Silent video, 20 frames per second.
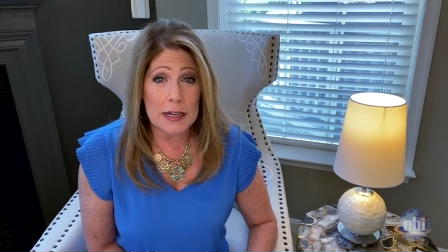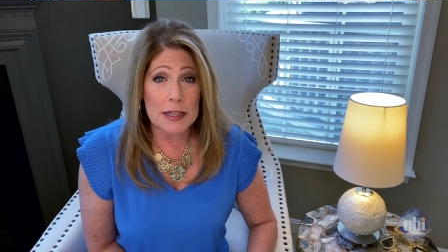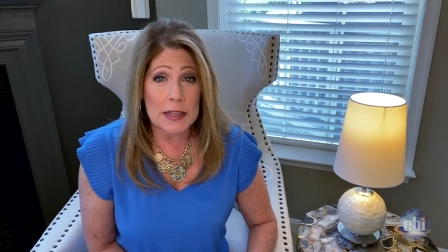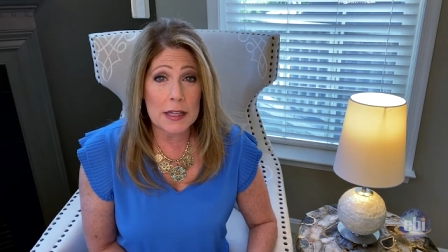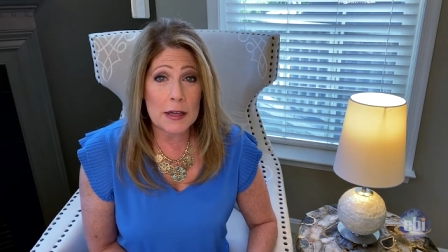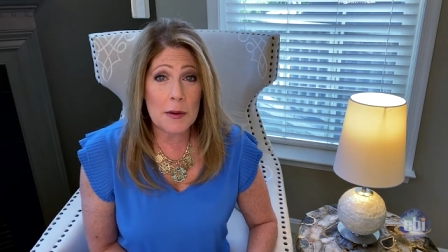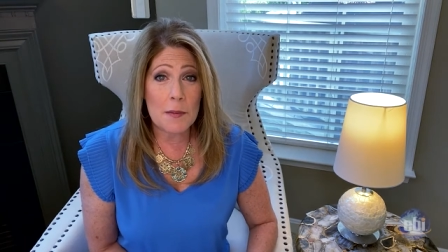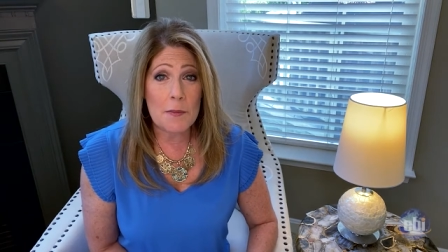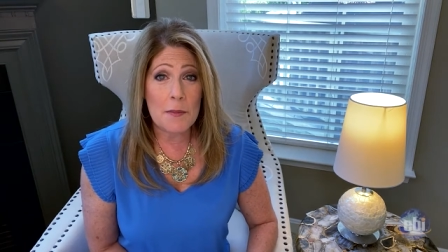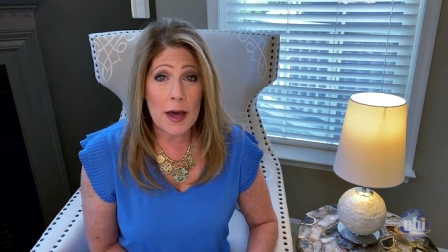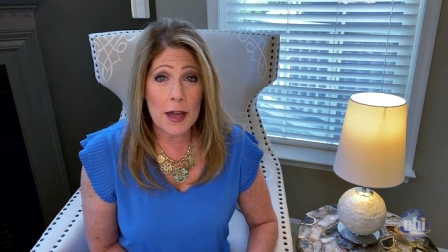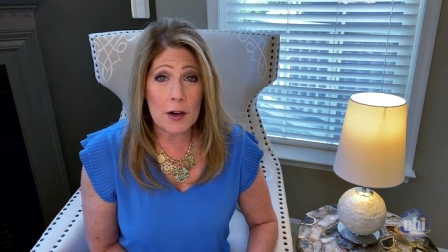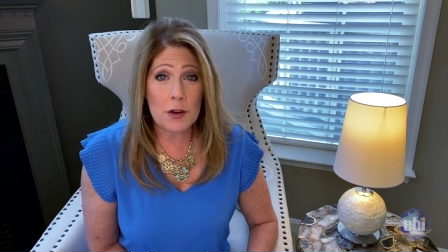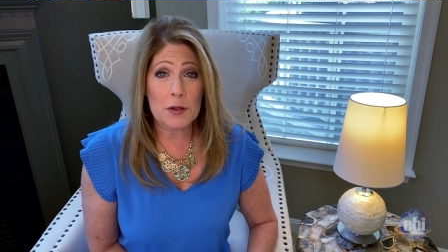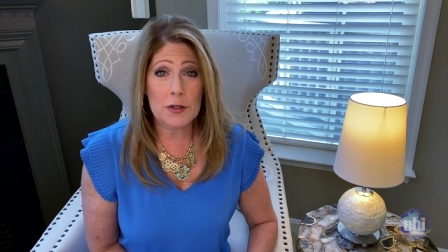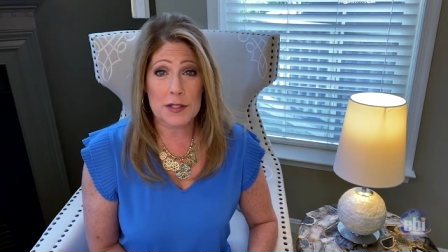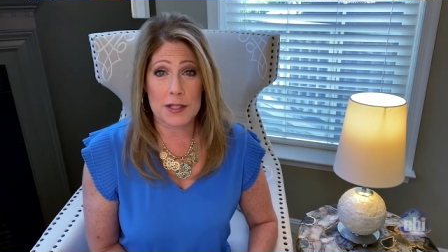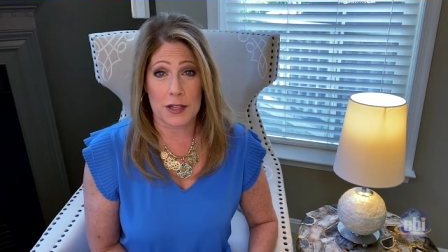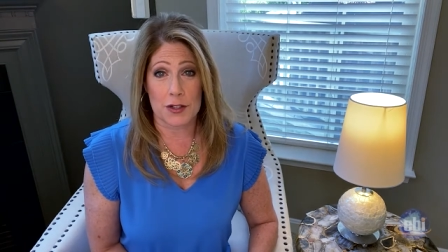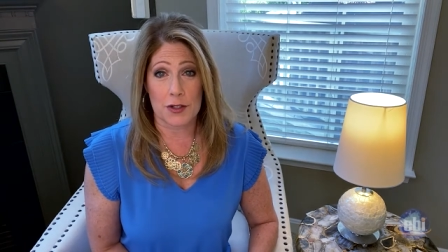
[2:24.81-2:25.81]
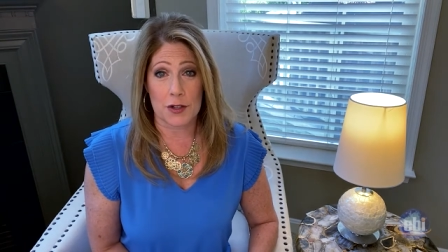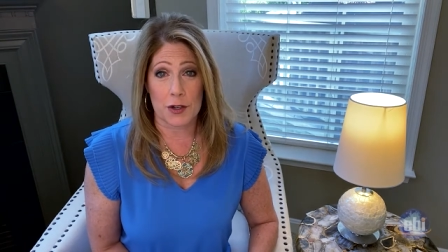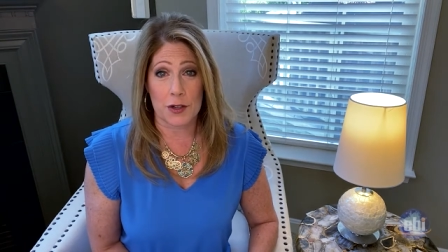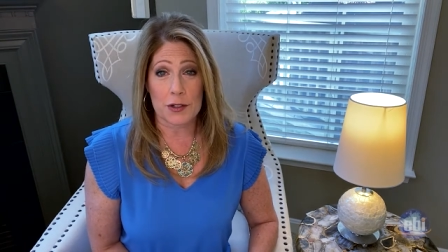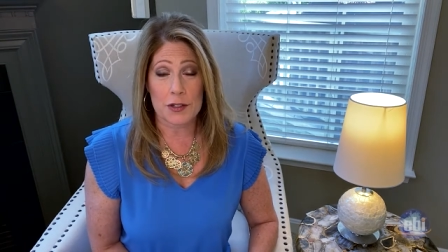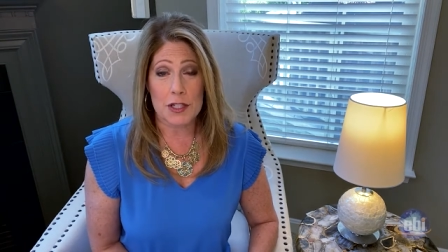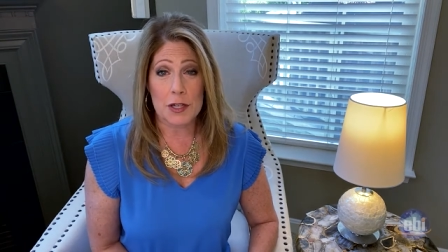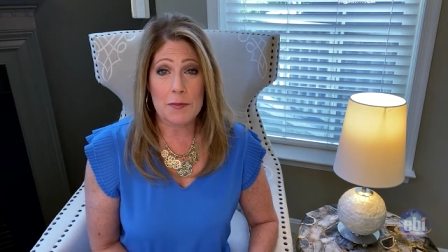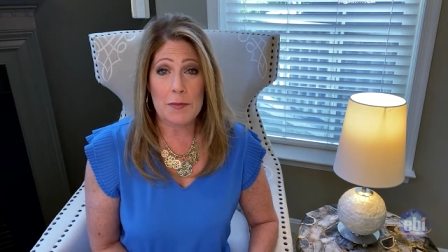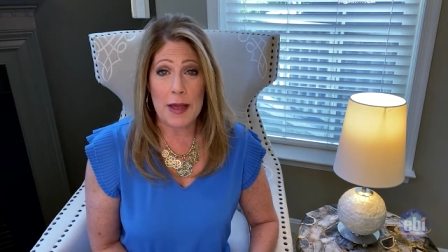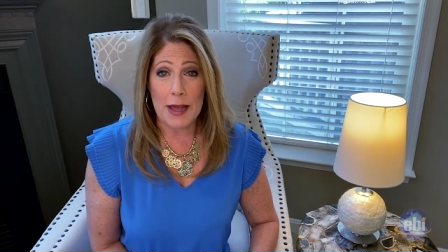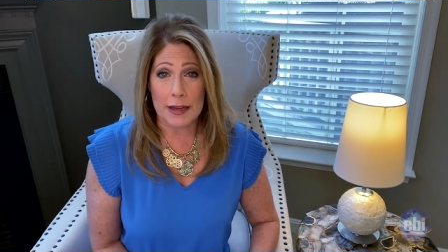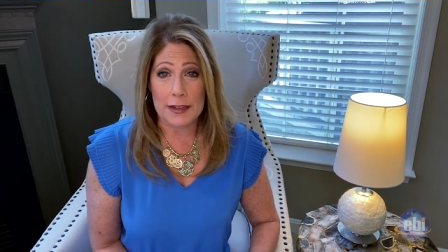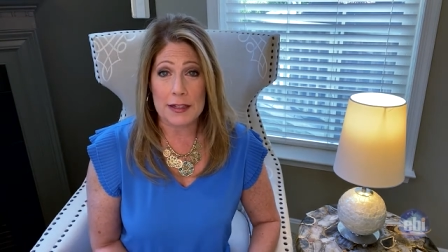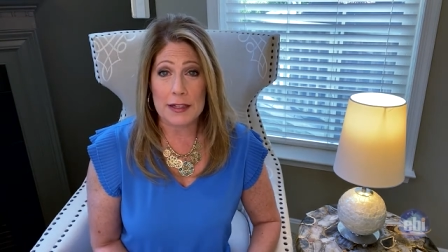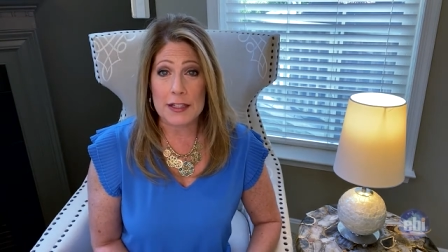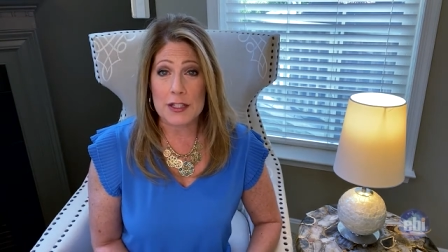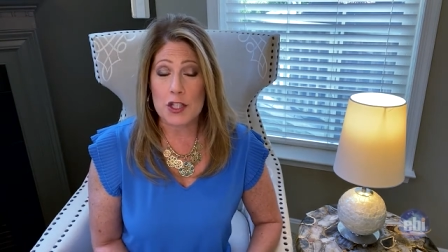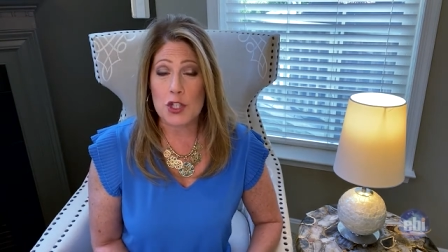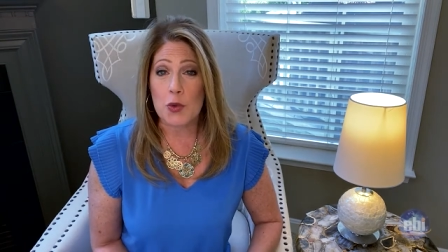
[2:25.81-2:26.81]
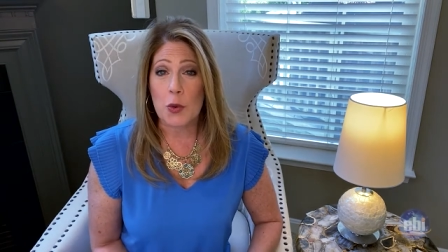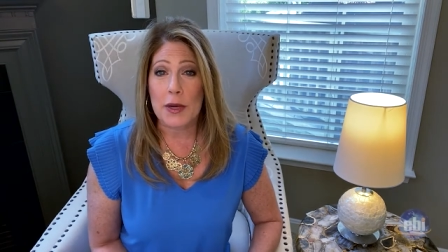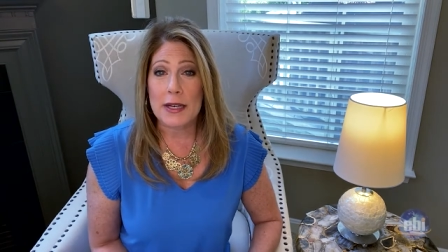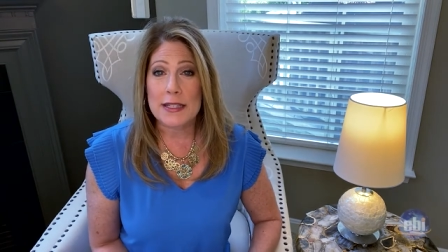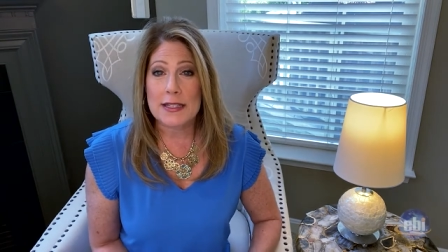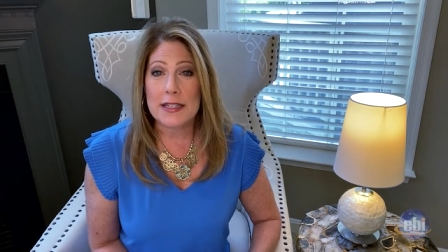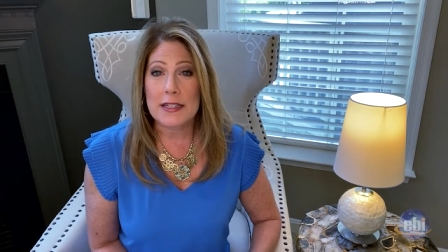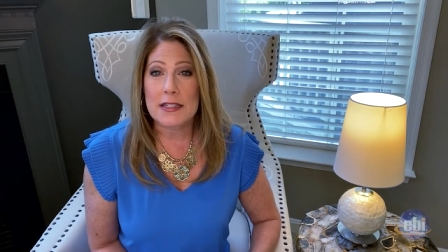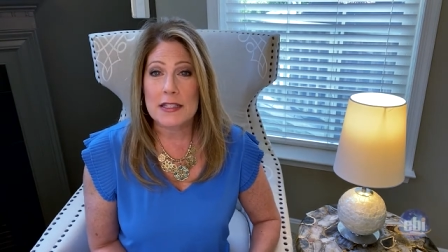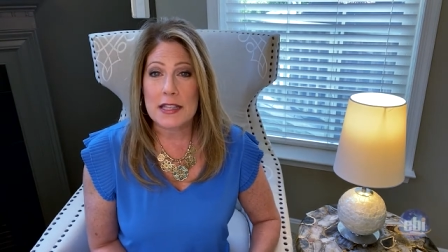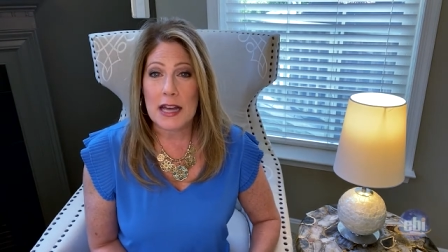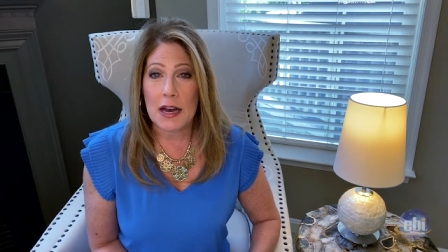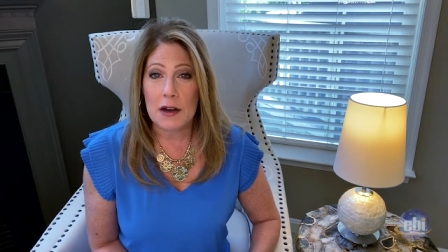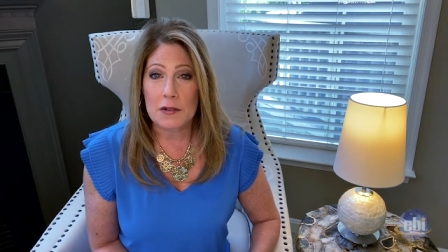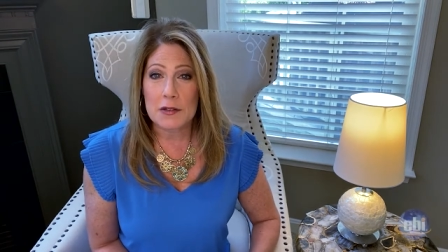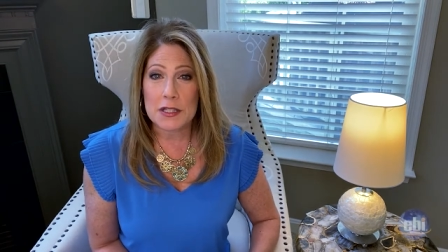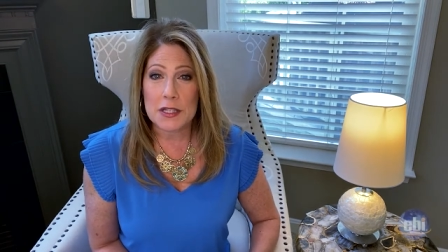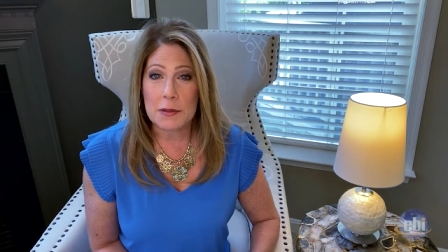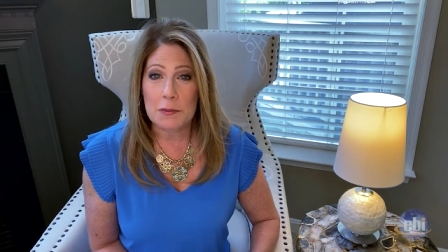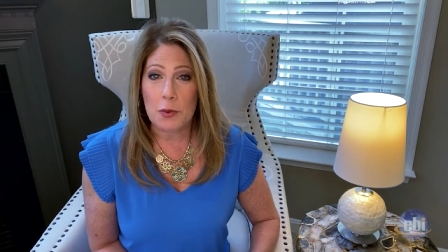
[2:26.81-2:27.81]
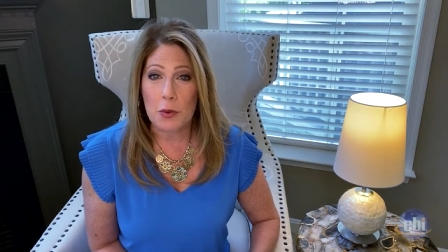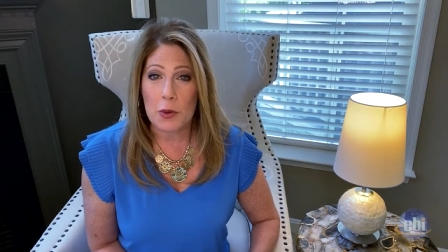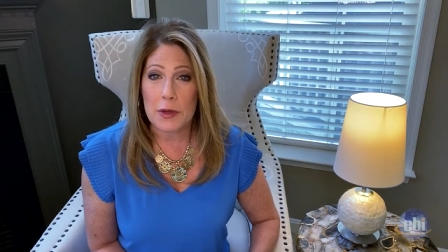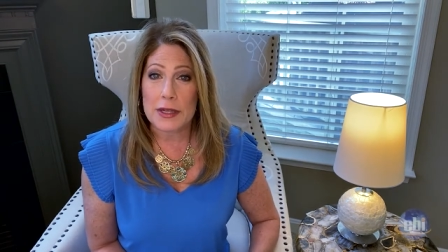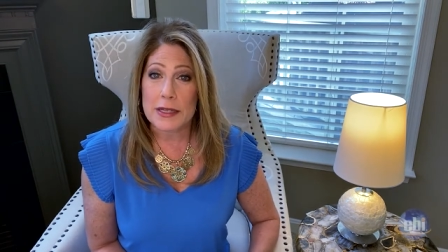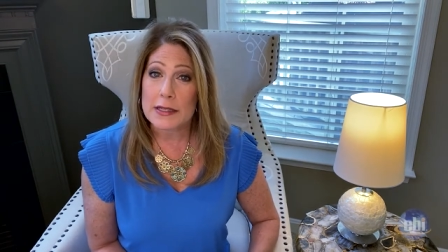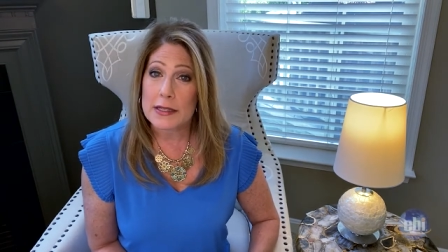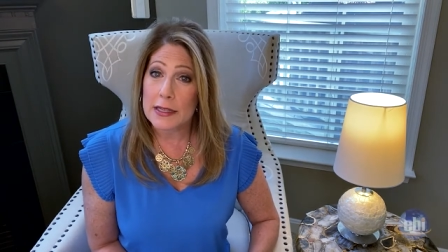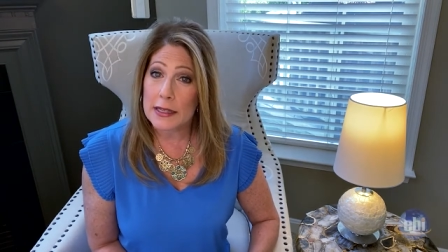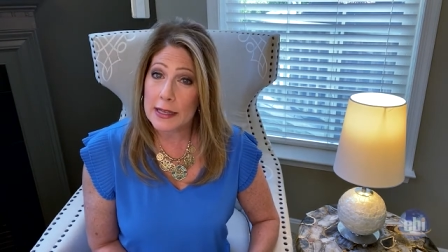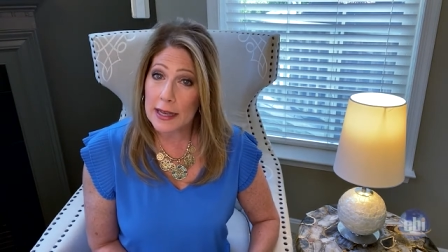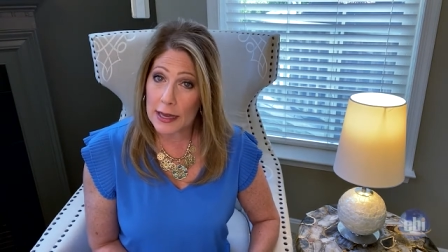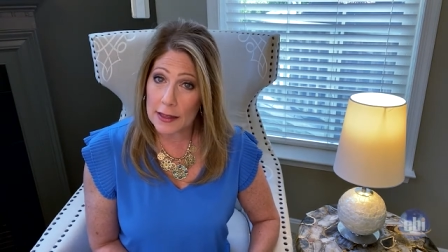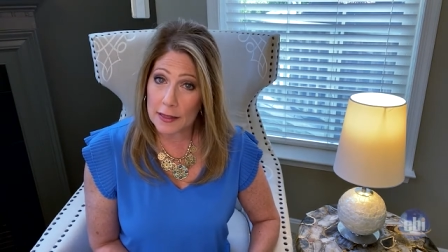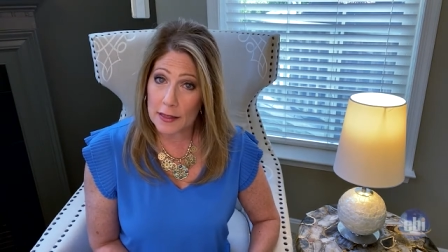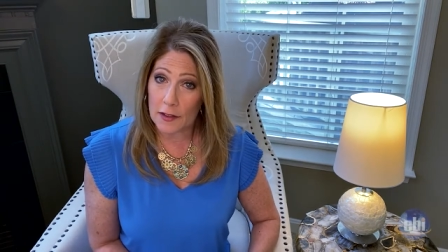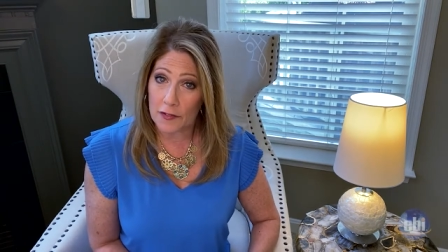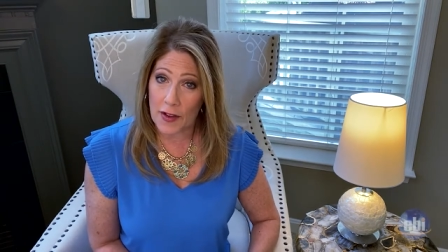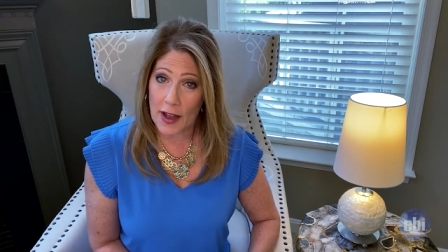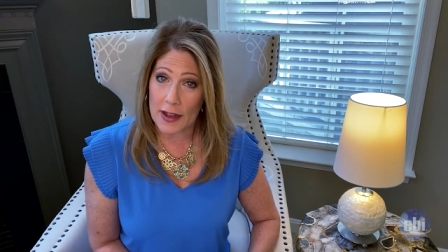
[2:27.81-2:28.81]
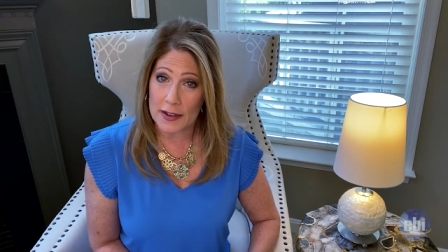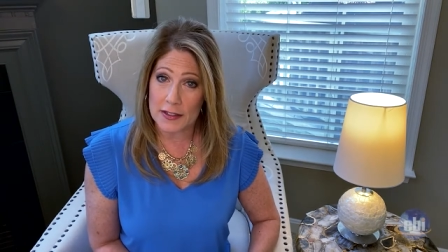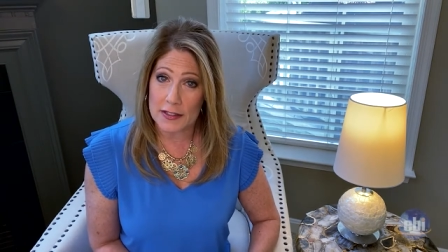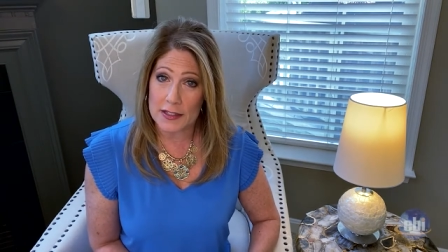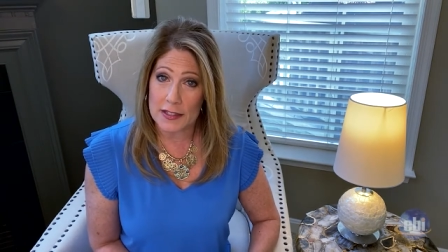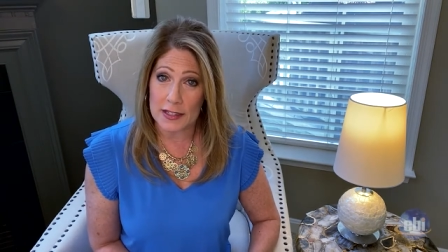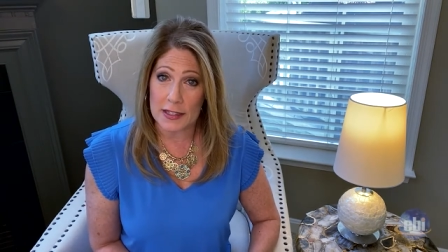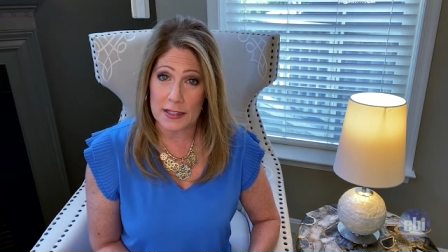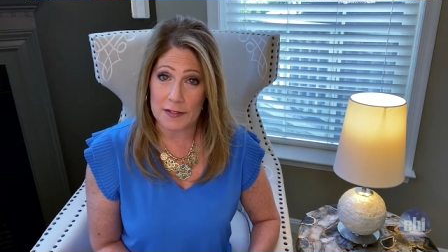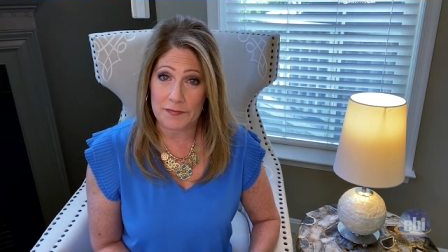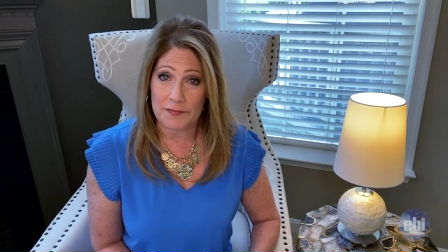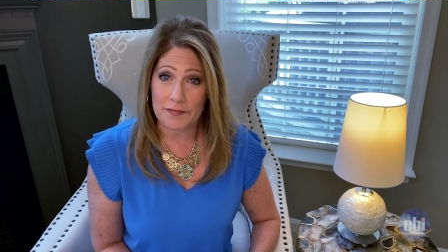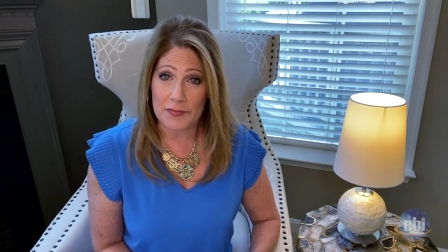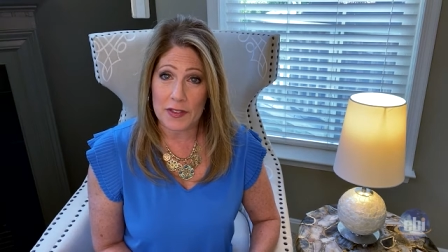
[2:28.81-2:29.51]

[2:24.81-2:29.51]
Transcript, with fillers: The medical center demanded its 26,000 employees get the vaccine.